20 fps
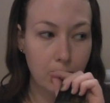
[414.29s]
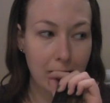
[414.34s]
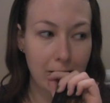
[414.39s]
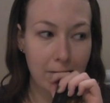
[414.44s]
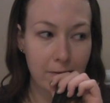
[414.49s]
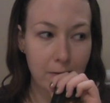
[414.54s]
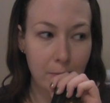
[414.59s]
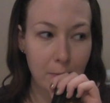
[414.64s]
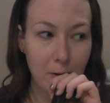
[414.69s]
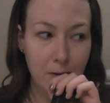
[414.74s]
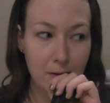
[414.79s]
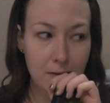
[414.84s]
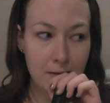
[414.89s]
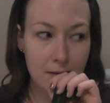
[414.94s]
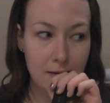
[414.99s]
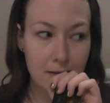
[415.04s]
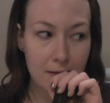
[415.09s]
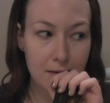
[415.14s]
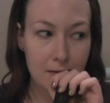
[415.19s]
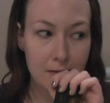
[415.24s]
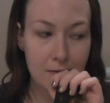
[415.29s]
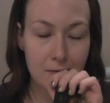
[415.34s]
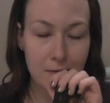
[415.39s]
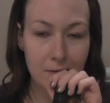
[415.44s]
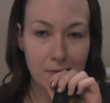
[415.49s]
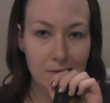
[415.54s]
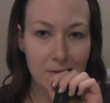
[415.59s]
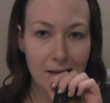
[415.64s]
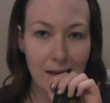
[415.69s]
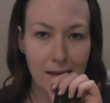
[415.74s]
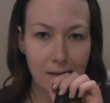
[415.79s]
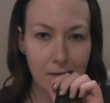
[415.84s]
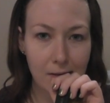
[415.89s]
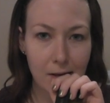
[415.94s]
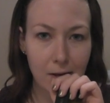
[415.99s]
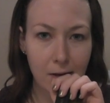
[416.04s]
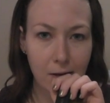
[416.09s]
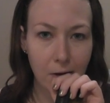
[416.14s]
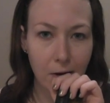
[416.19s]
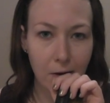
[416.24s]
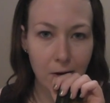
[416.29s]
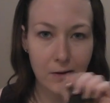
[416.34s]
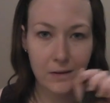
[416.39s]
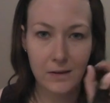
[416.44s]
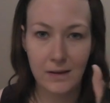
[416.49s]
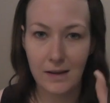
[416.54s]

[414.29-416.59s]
one of the boxes not that long ago,